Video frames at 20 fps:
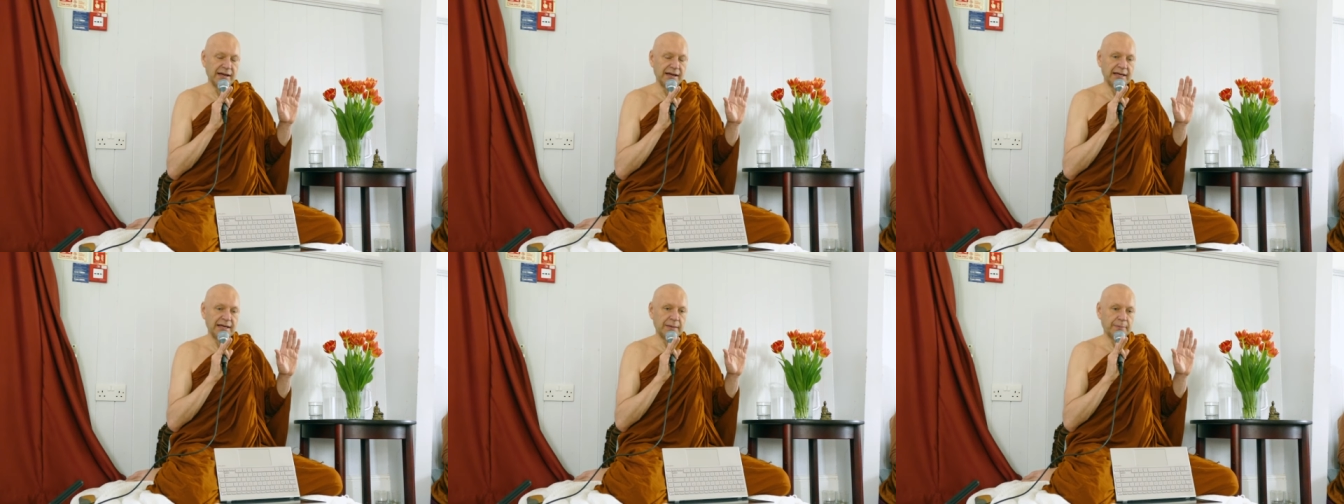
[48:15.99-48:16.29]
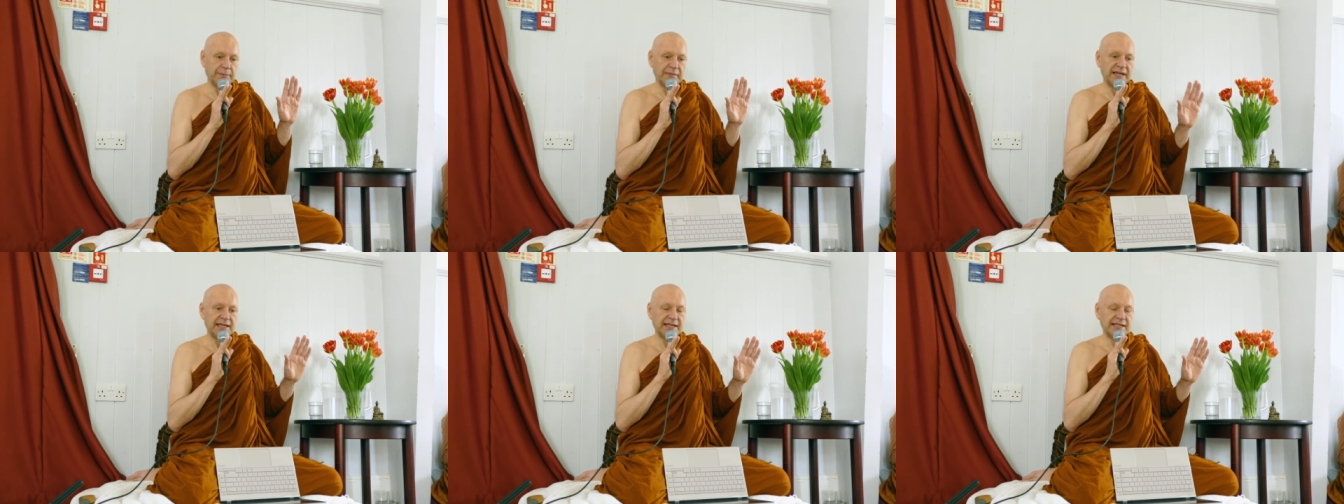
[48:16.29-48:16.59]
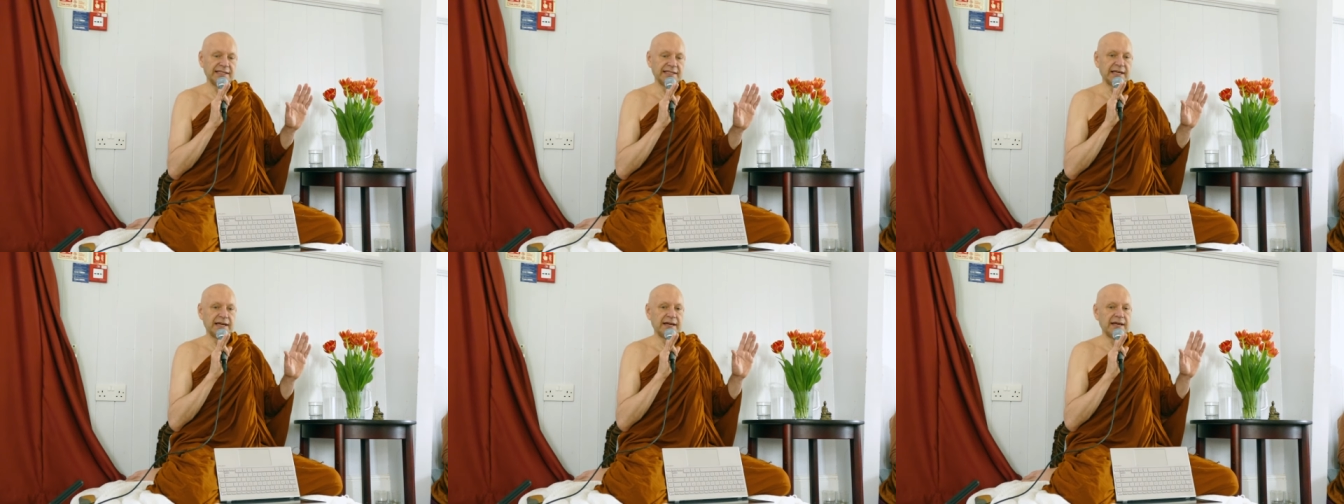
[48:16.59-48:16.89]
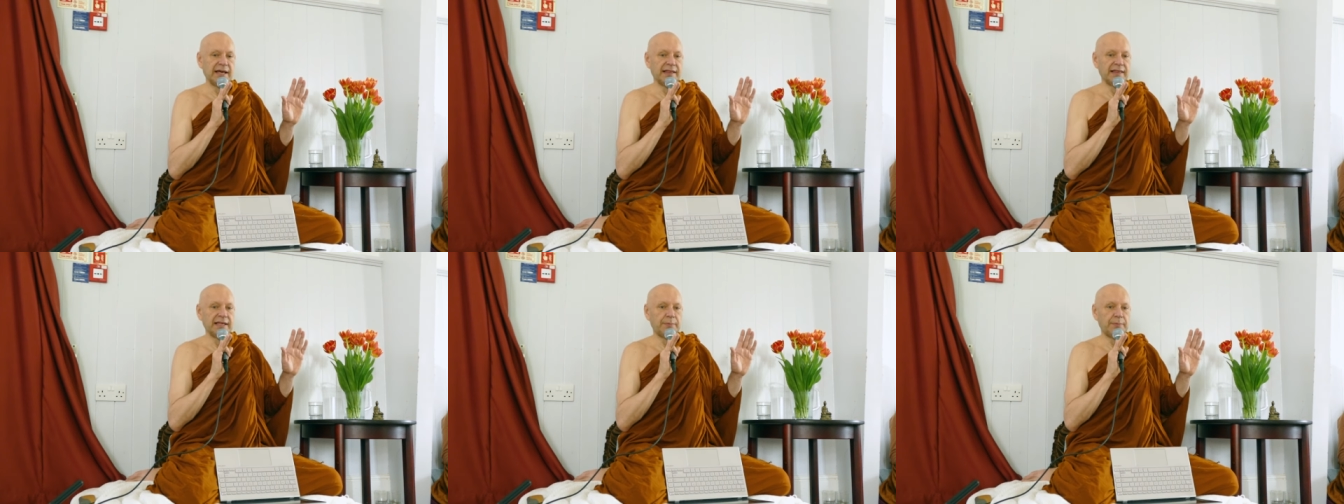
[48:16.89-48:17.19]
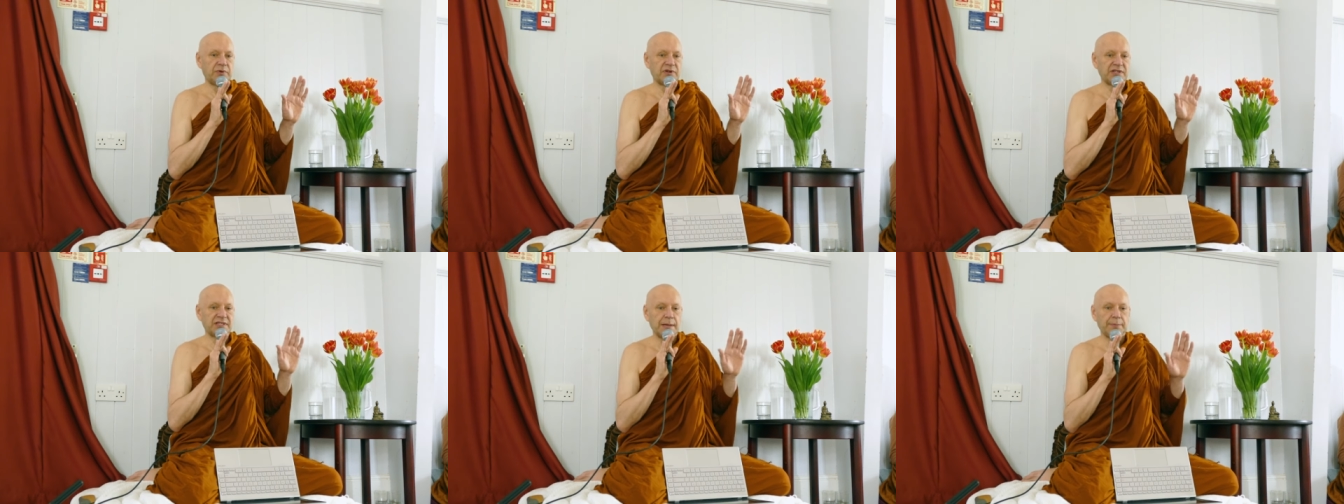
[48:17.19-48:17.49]
And it means uh, the
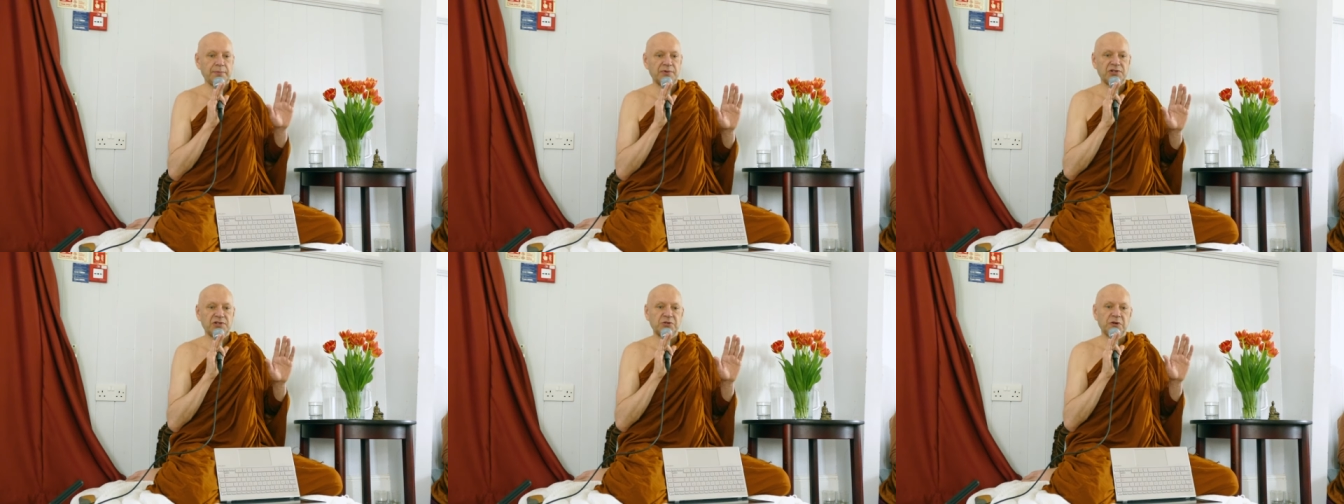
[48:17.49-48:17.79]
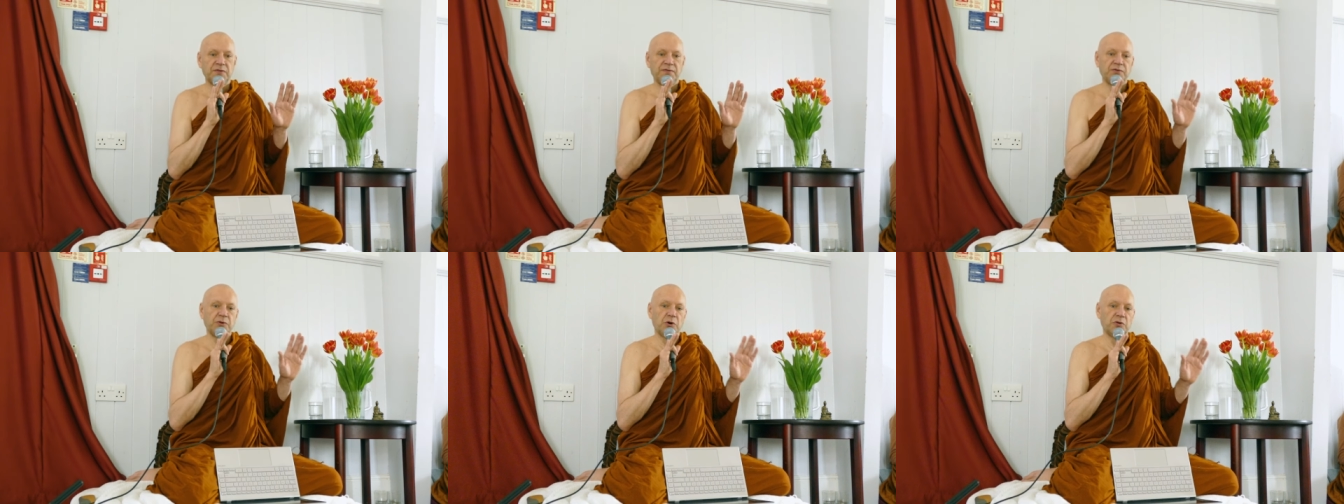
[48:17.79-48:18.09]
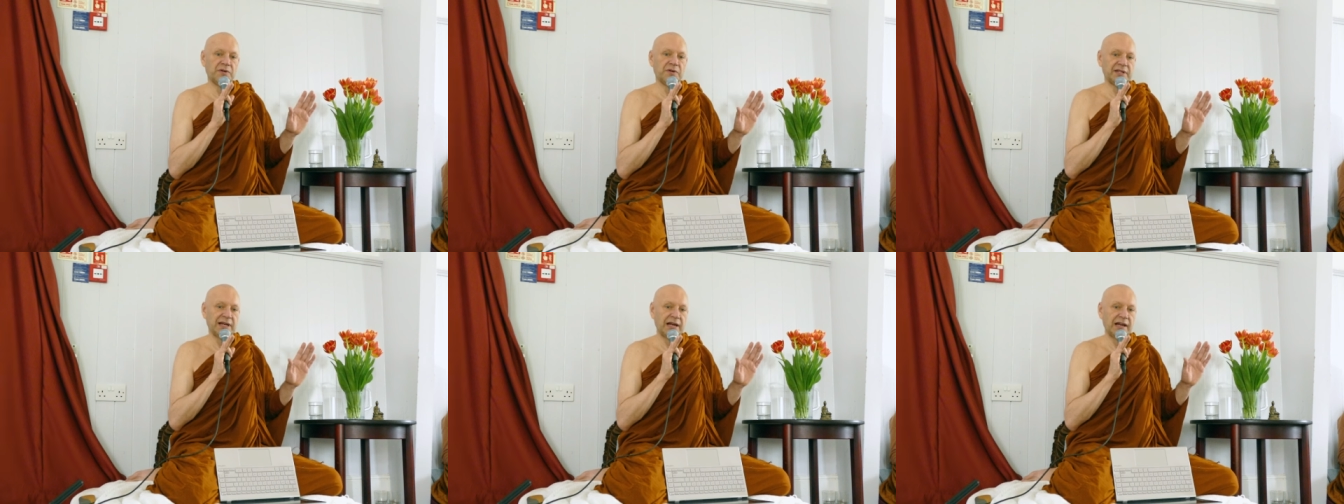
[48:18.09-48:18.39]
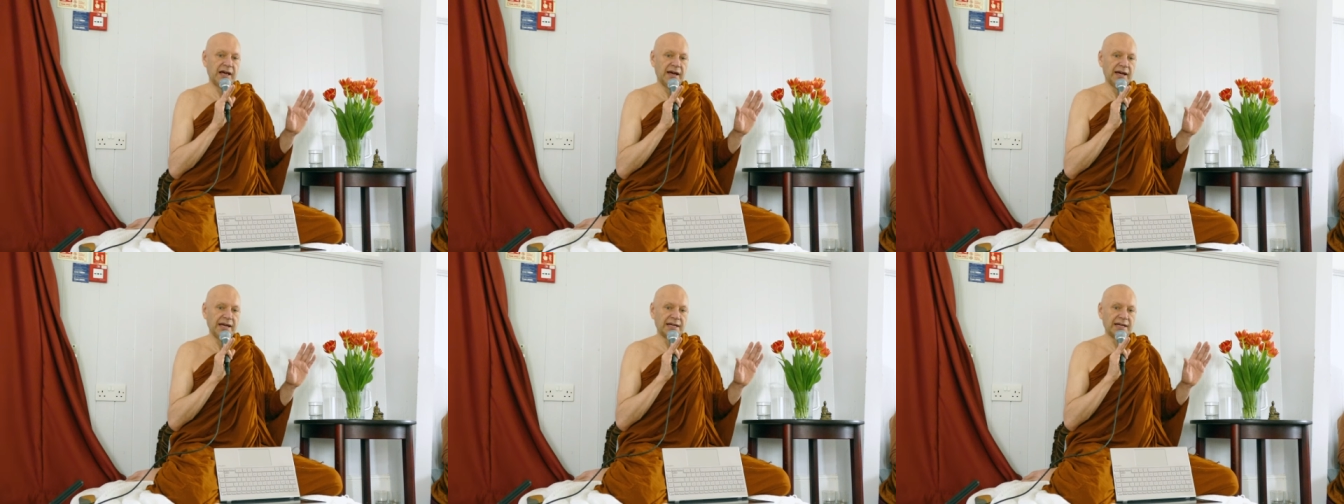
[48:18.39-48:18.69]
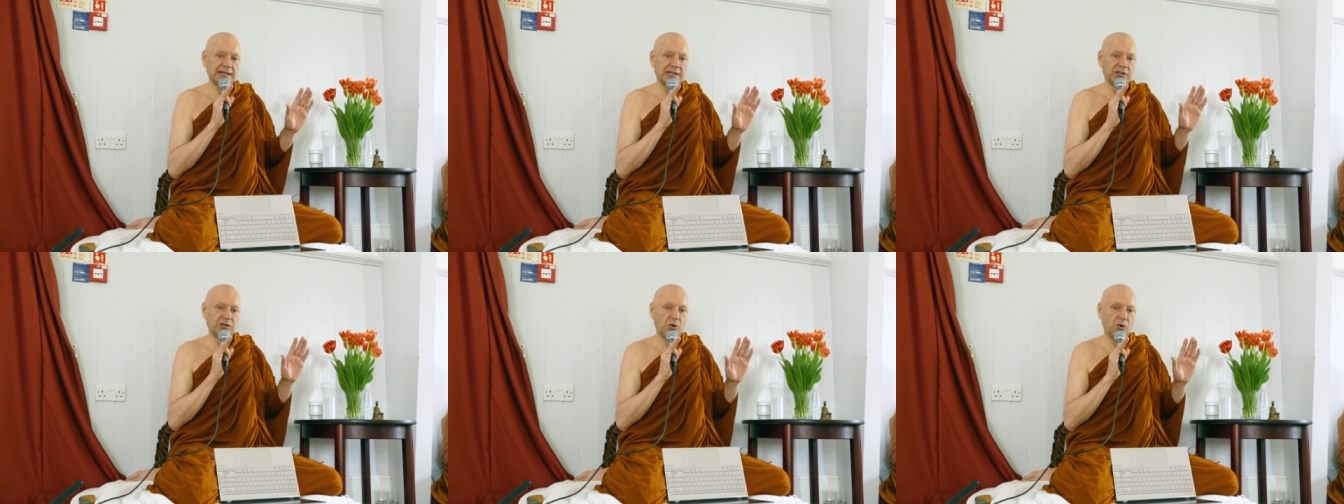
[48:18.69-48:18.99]
perception of non
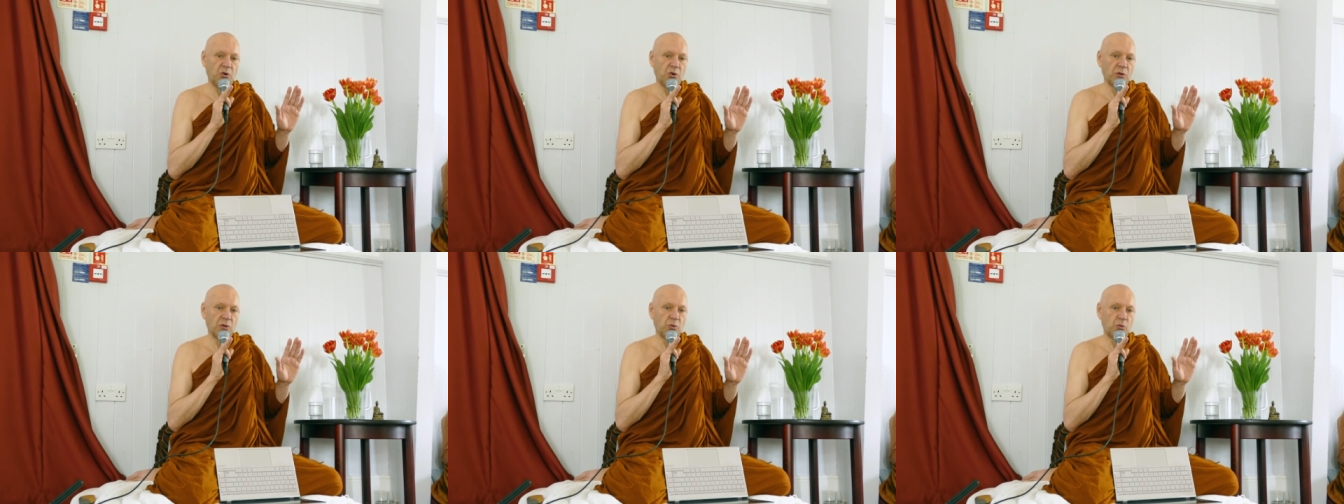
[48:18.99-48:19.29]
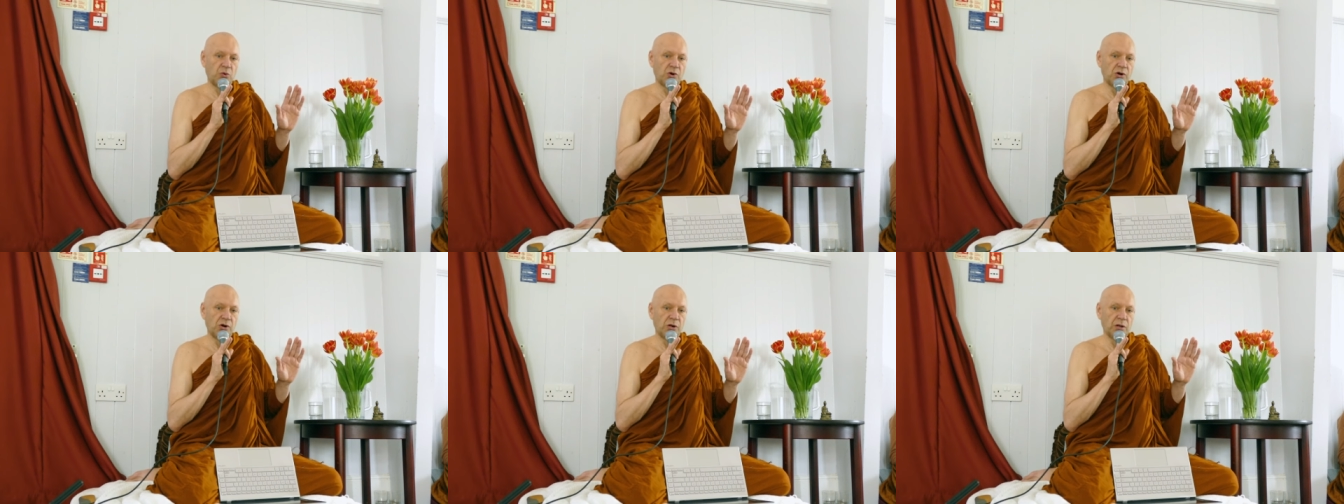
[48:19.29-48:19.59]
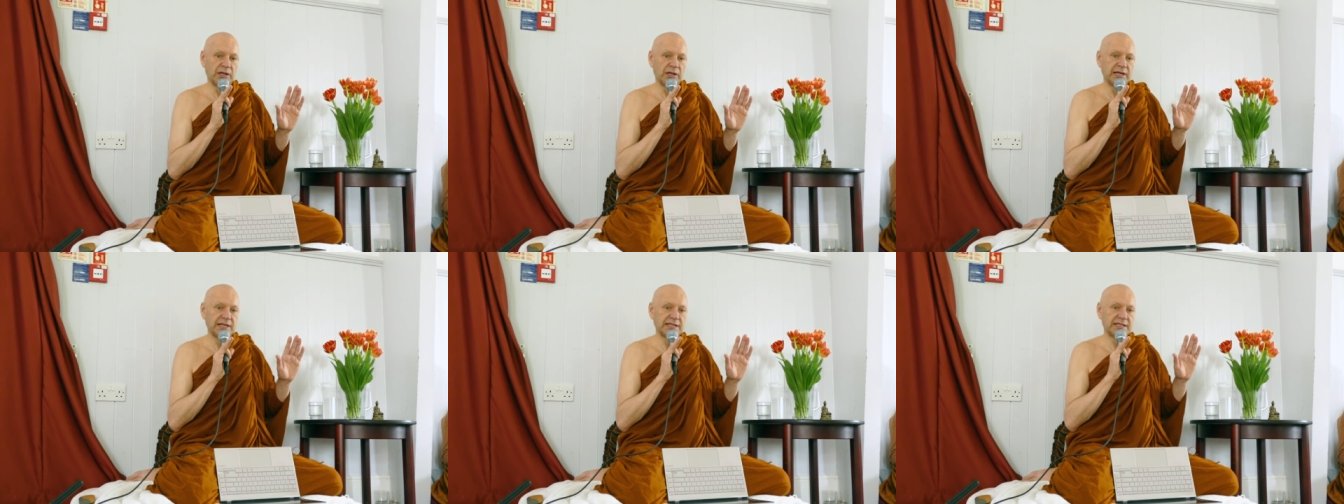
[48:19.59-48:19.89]
delight in the whole world.